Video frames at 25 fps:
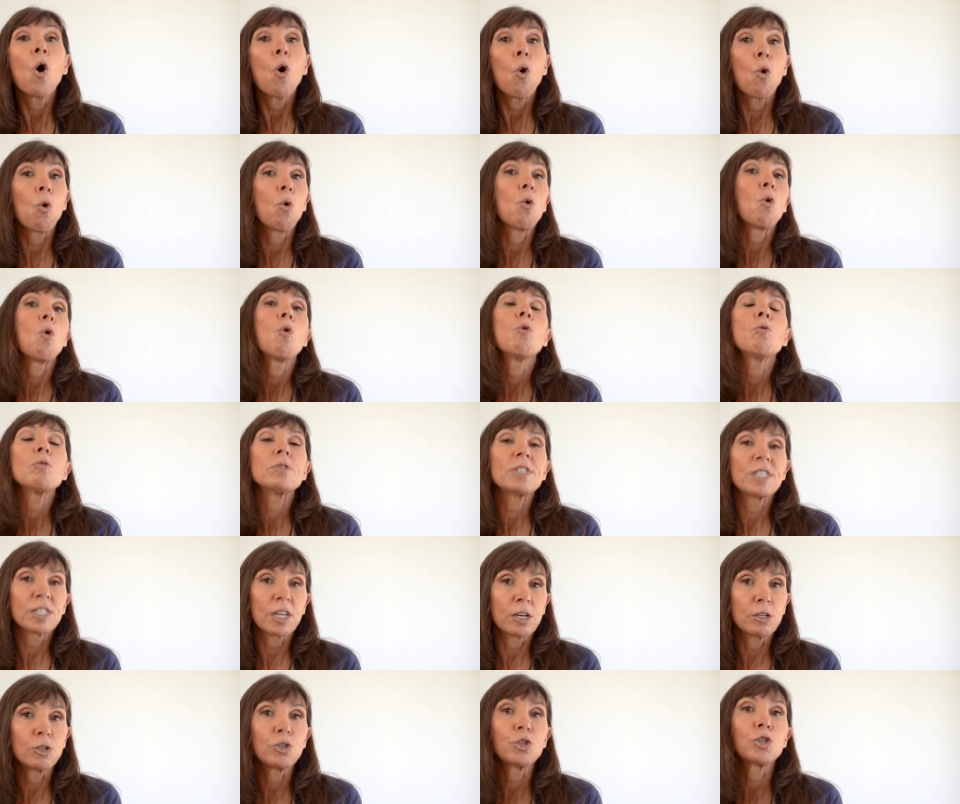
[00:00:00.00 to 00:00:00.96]
or
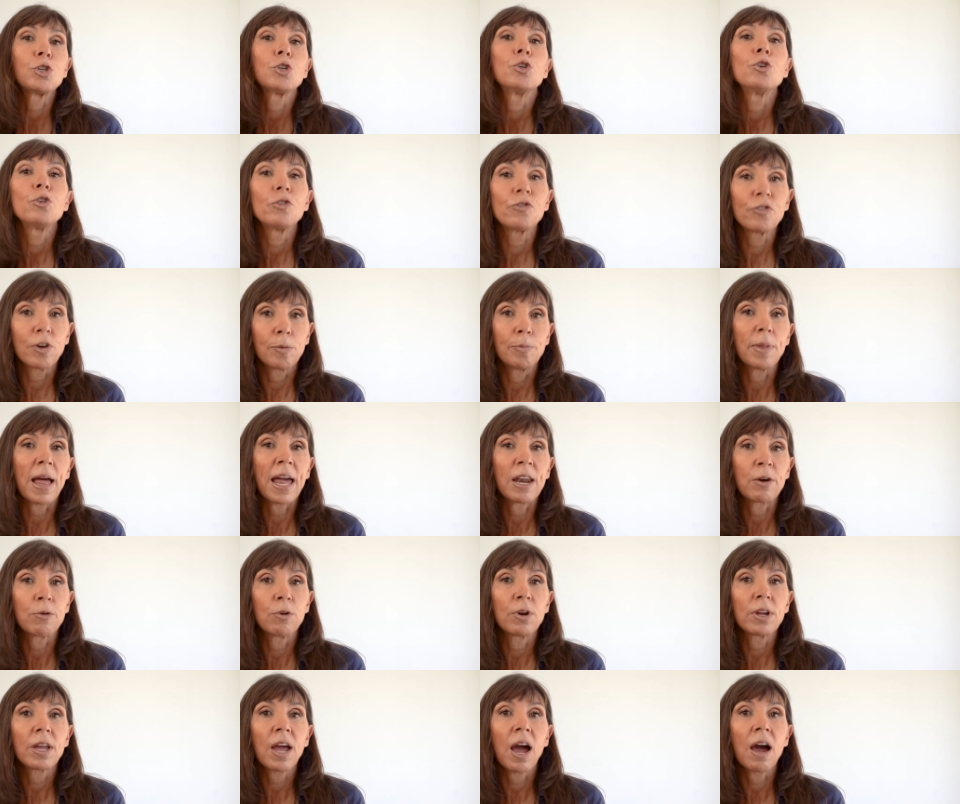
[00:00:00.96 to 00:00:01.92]
also for bladder
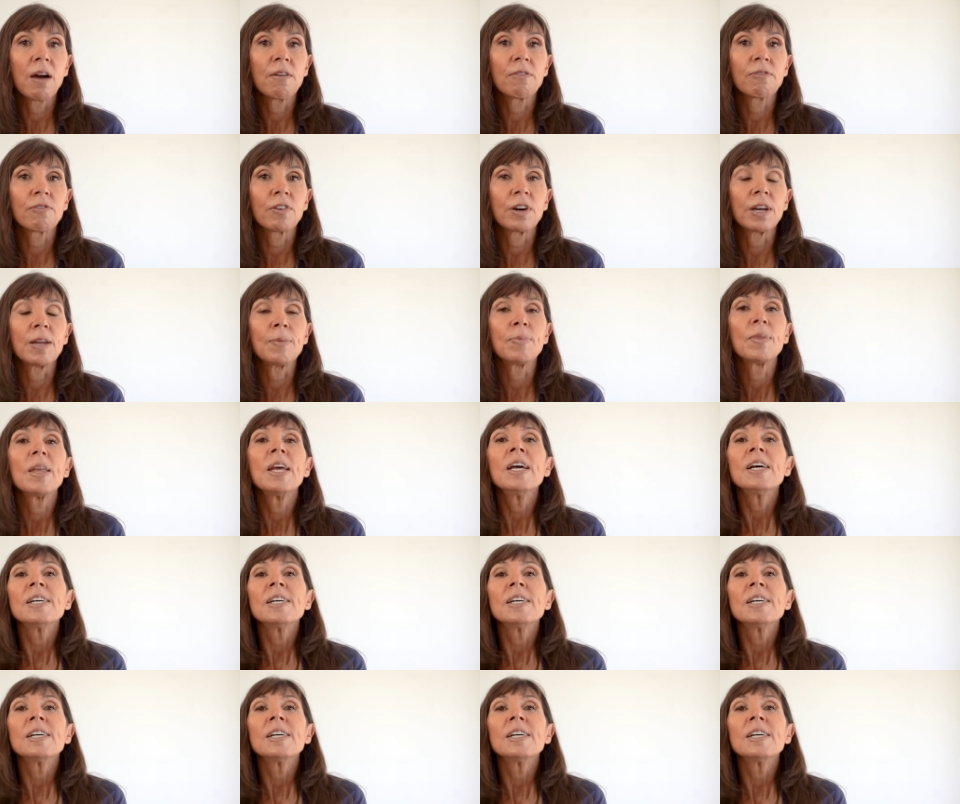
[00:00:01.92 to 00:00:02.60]
recovery.